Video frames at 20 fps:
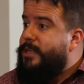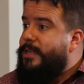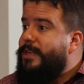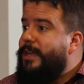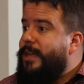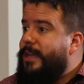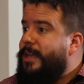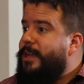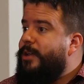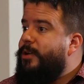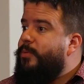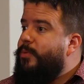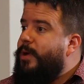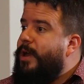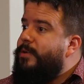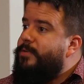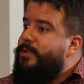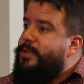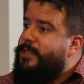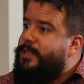today
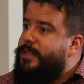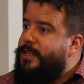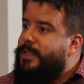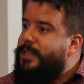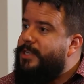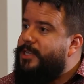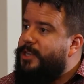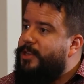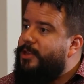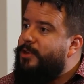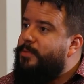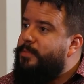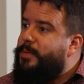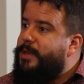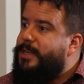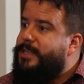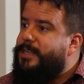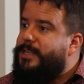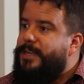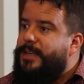around this a little
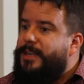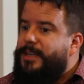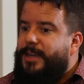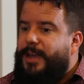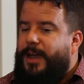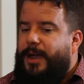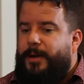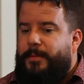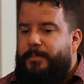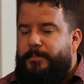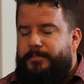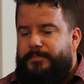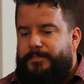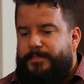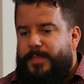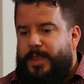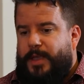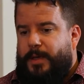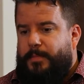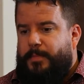bit,
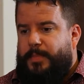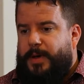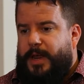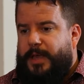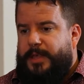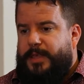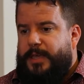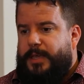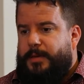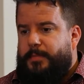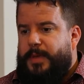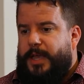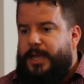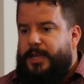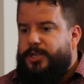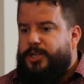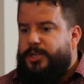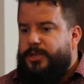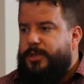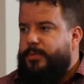but I think
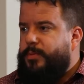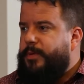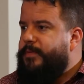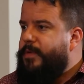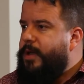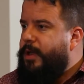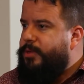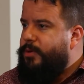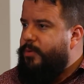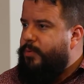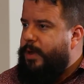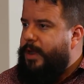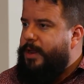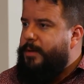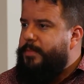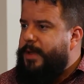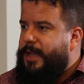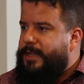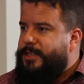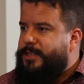making sure that we've got the right
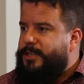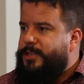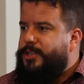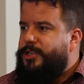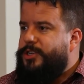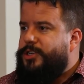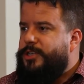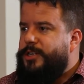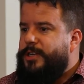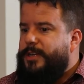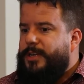message